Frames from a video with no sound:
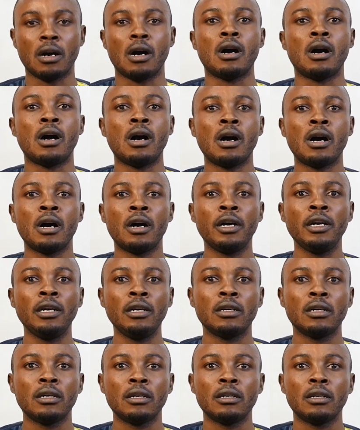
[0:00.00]

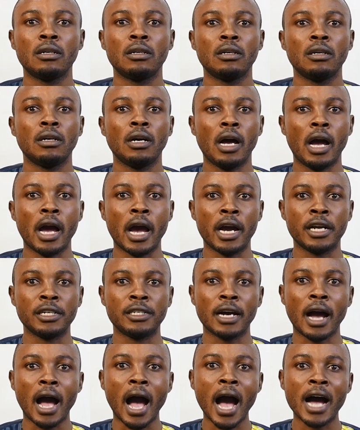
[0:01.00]
I
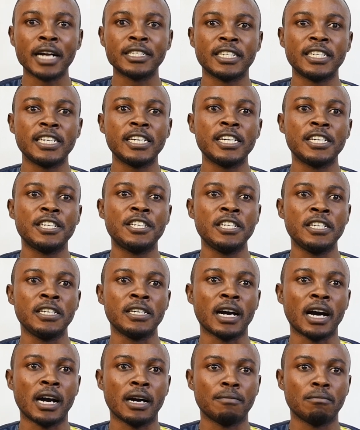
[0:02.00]
and add
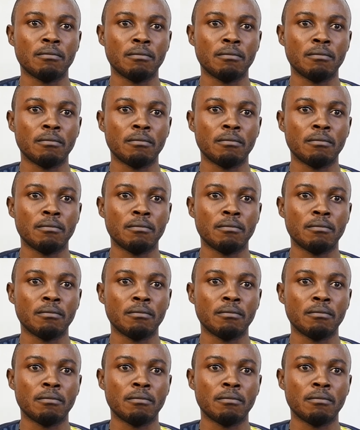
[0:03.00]
ed